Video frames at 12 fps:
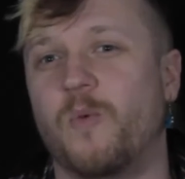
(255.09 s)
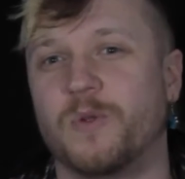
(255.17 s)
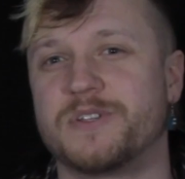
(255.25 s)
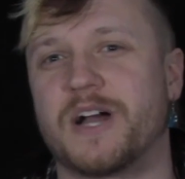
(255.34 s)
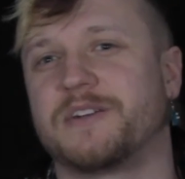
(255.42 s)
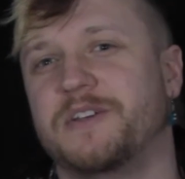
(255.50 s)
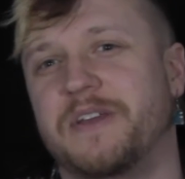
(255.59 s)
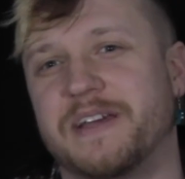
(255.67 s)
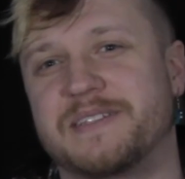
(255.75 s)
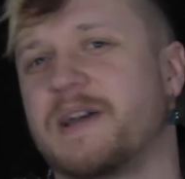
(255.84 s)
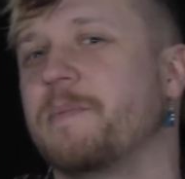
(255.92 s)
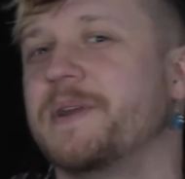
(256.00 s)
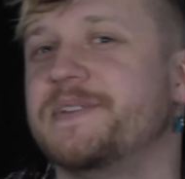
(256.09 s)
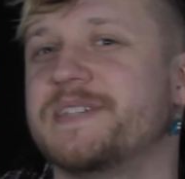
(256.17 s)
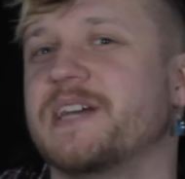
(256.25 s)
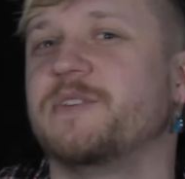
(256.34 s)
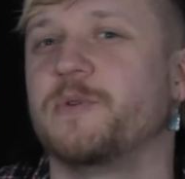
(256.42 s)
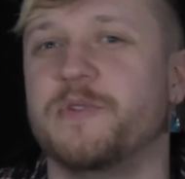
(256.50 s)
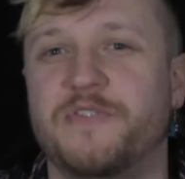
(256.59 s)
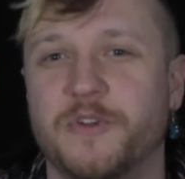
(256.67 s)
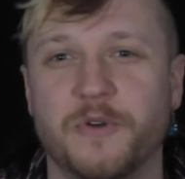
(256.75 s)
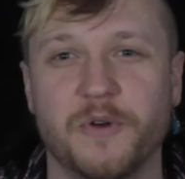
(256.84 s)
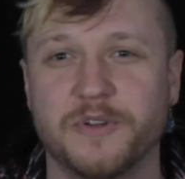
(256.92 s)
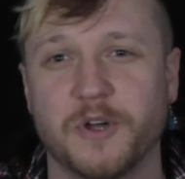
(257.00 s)
we'll talk to you next time I decide to
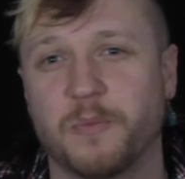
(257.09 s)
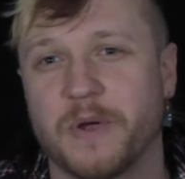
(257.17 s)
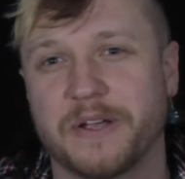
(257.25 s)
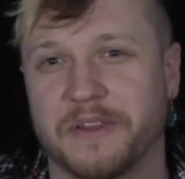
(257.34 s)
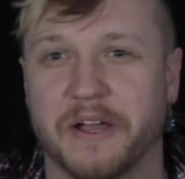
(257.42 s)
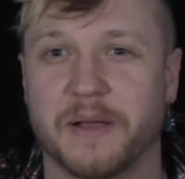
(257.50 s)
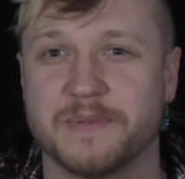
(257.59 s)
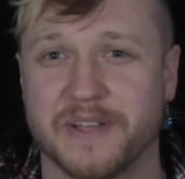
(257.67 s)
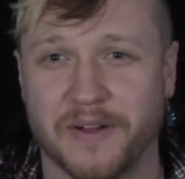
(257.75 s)
review a dope record that comes